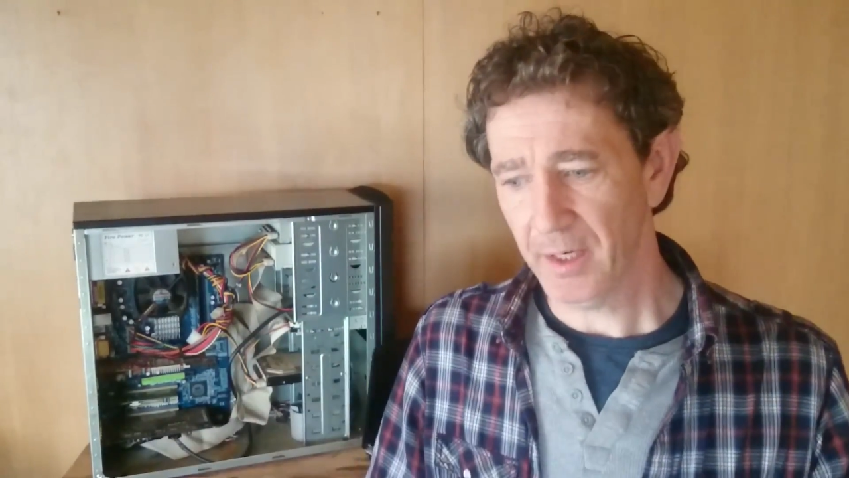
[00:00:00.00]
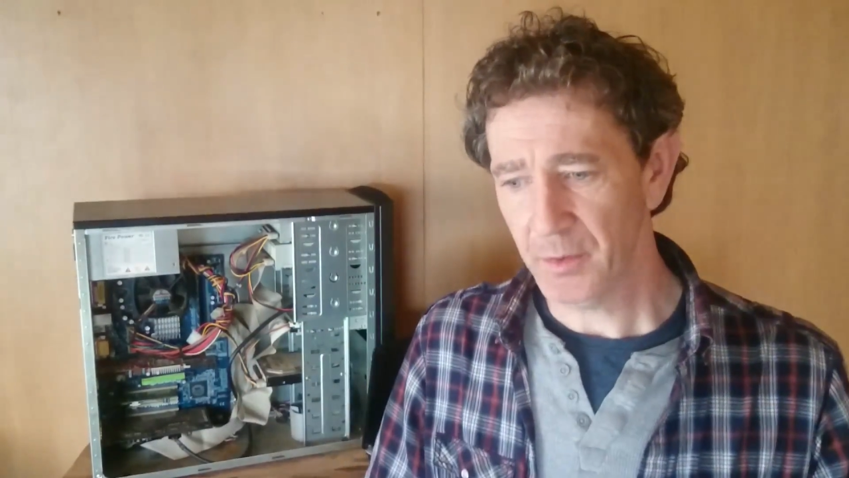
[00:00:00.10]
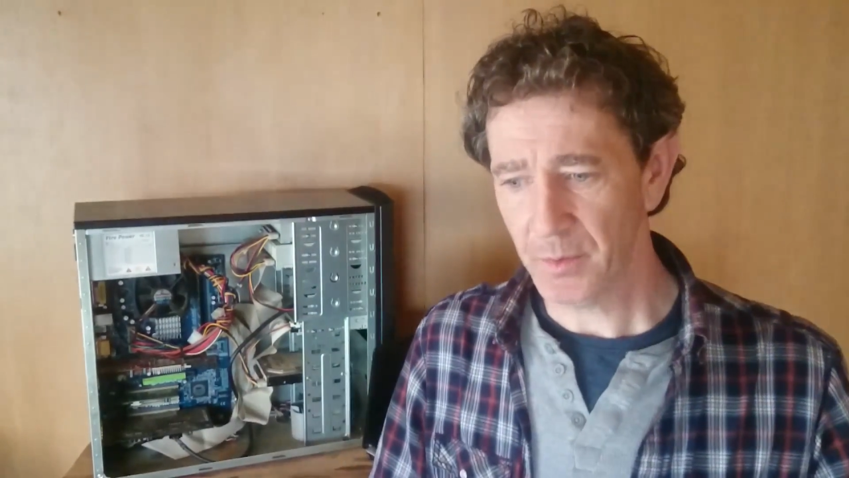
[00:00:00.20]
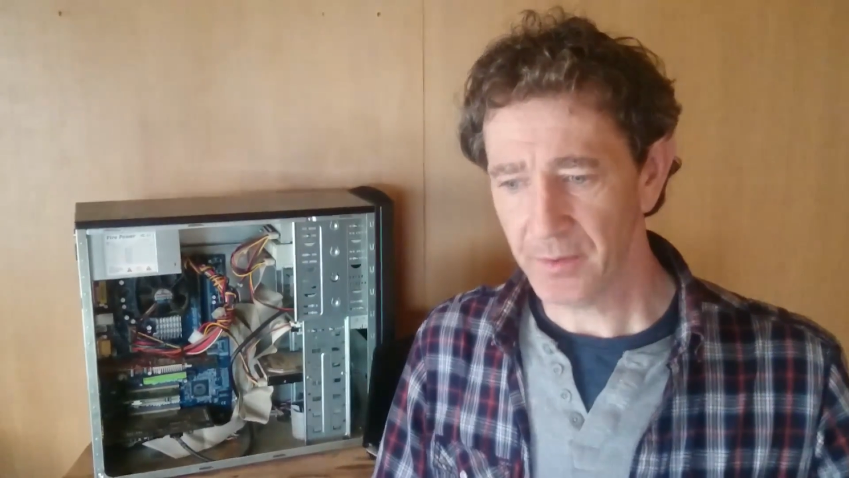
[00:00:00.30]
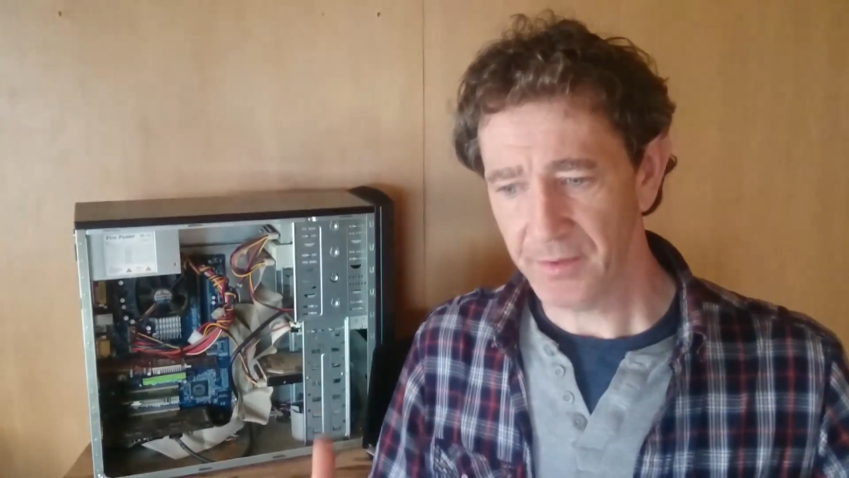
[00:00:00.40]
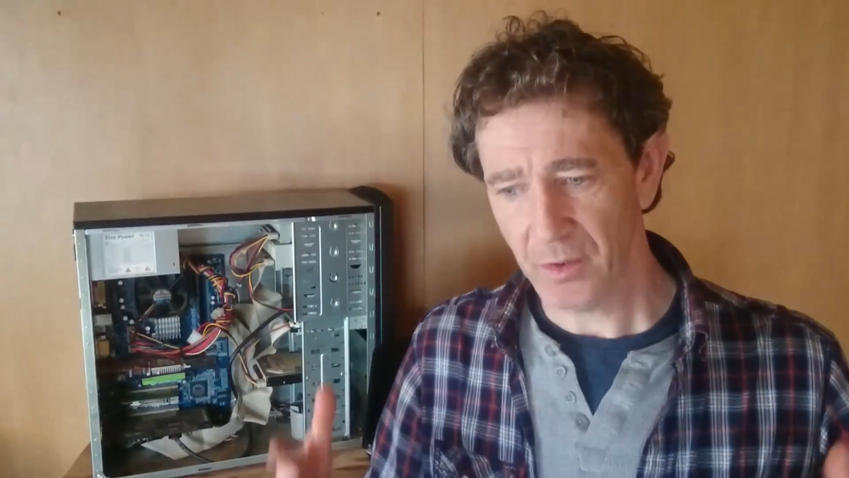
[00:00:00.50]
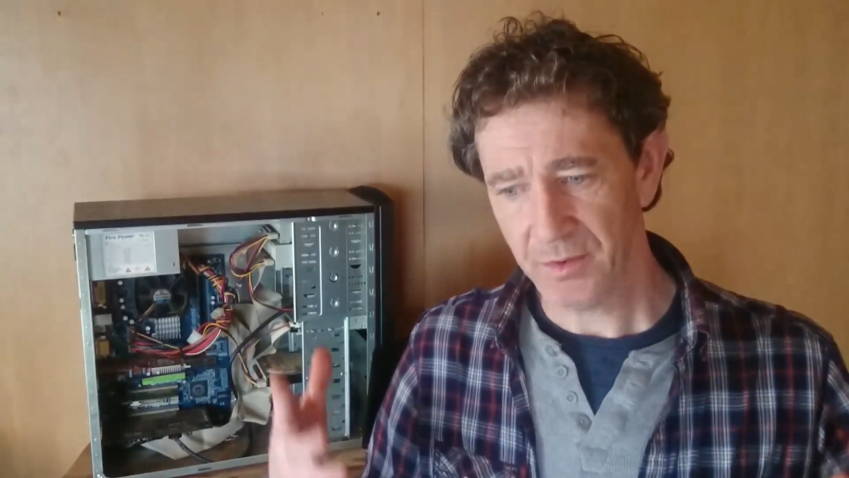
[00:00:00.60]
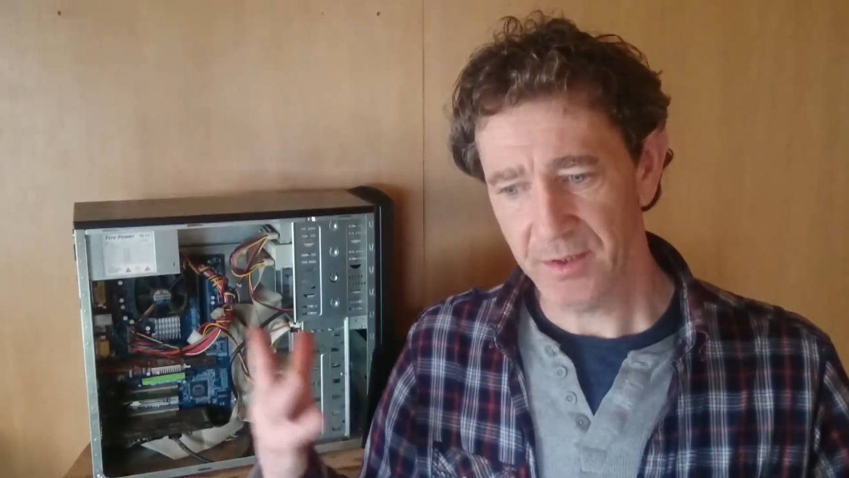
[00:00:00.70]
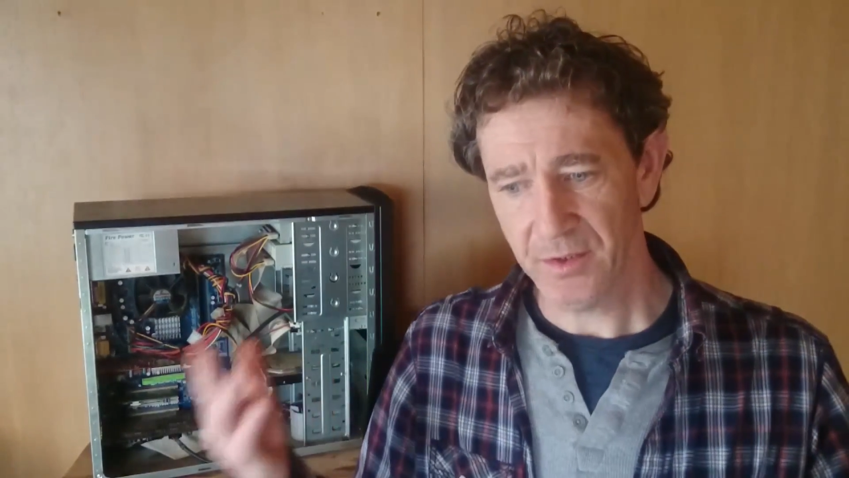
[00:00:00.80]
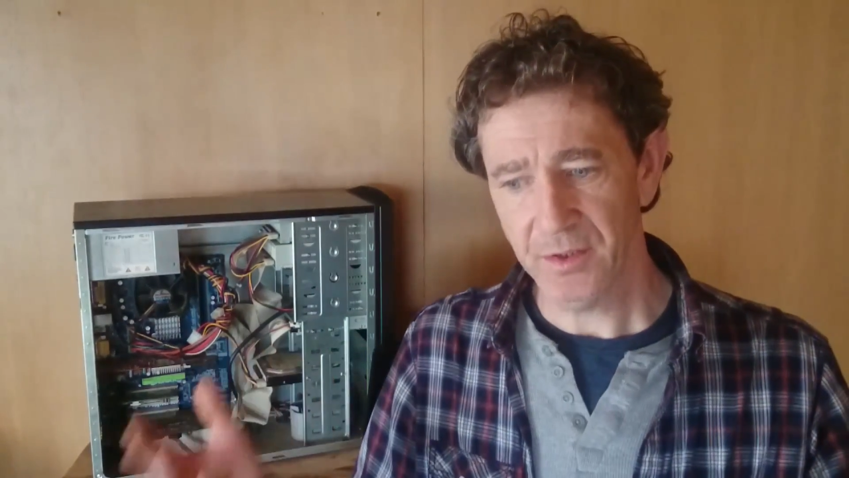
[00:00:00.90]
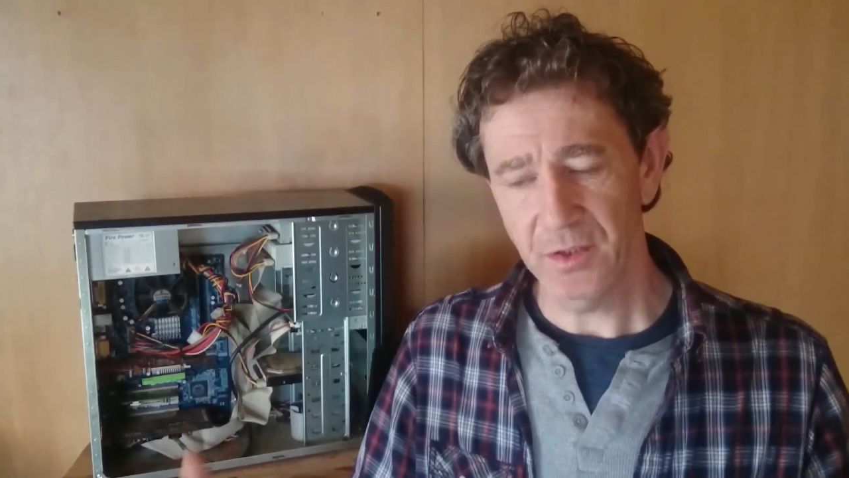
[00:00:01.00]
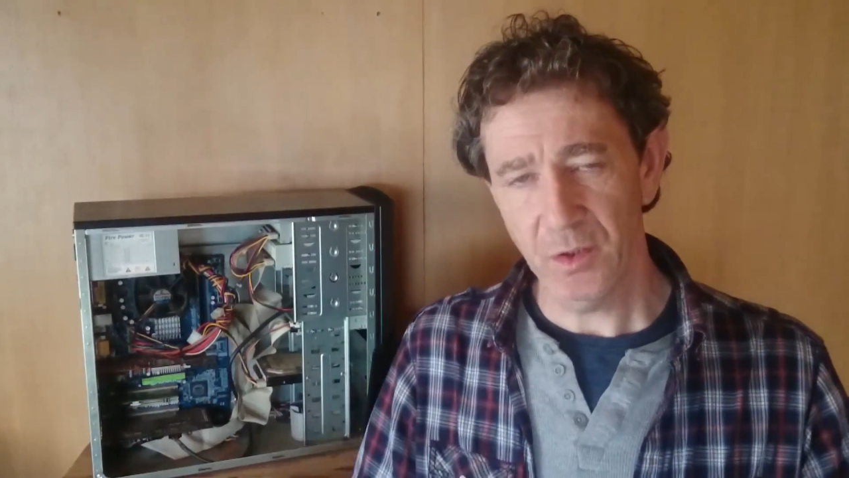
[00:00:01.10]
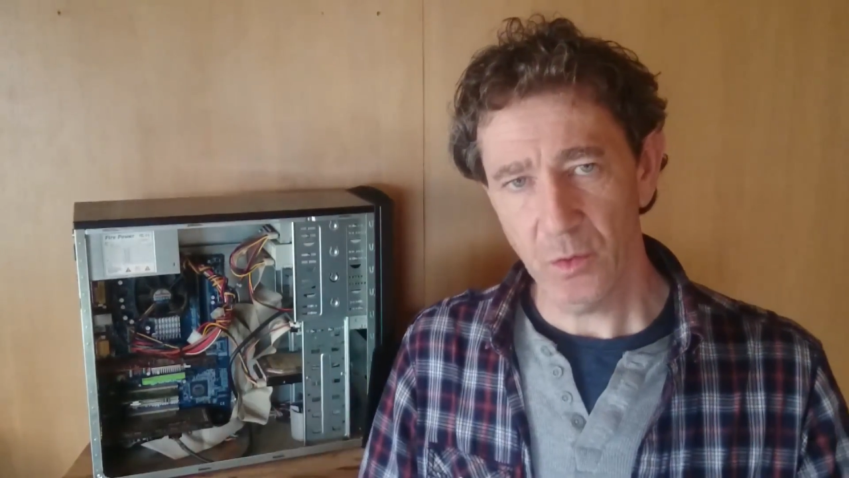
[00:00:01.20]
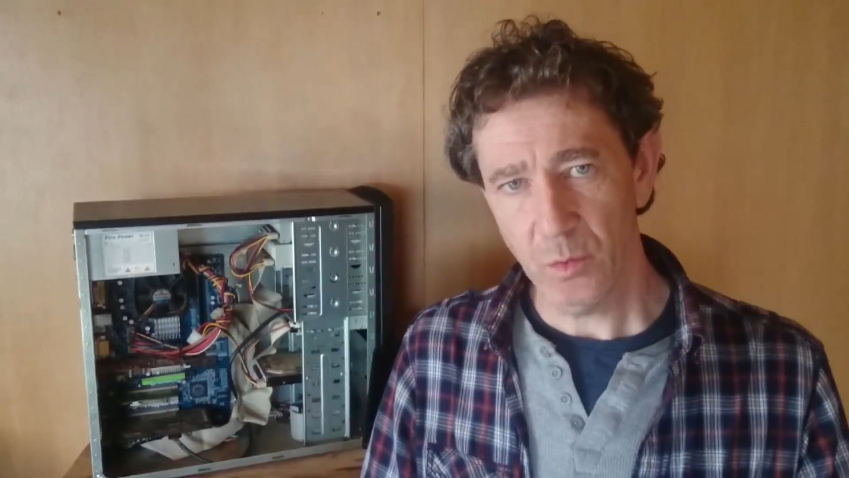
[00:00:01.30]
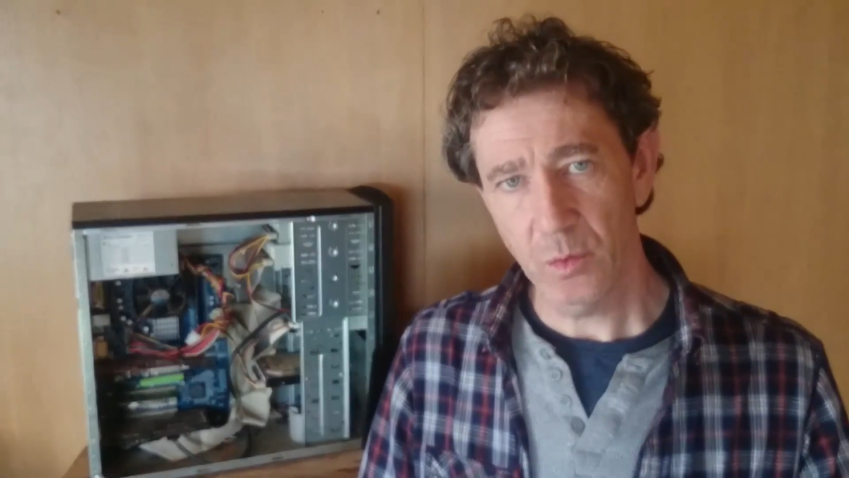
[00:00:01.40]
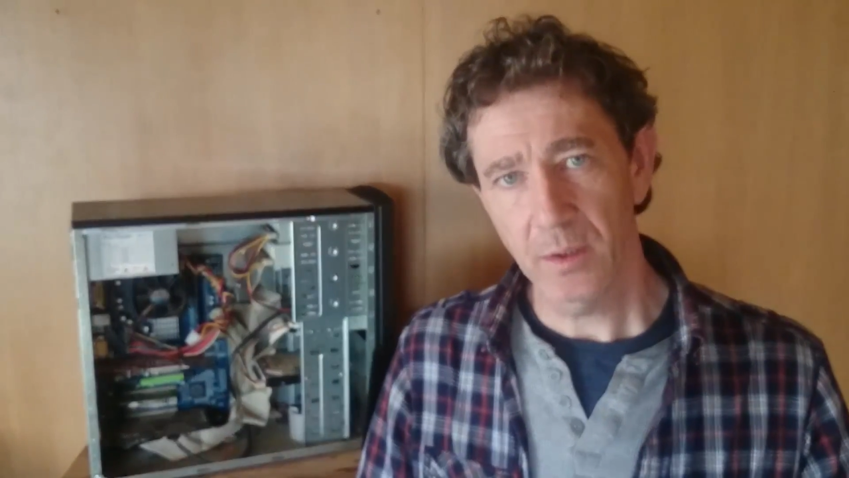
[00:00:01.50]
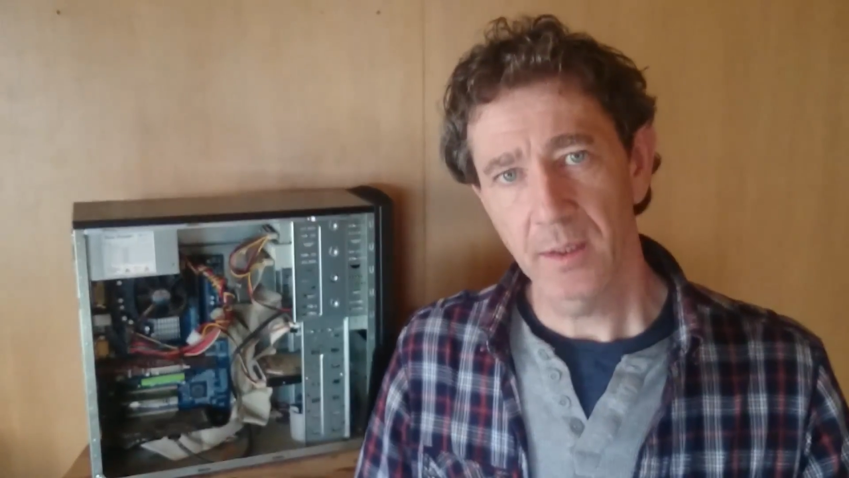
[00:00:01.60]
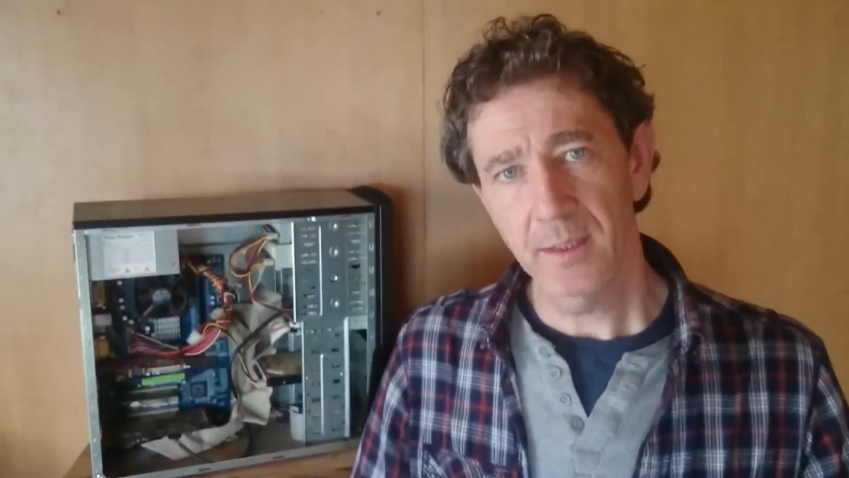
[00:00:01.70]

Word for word: hardware that goes into the new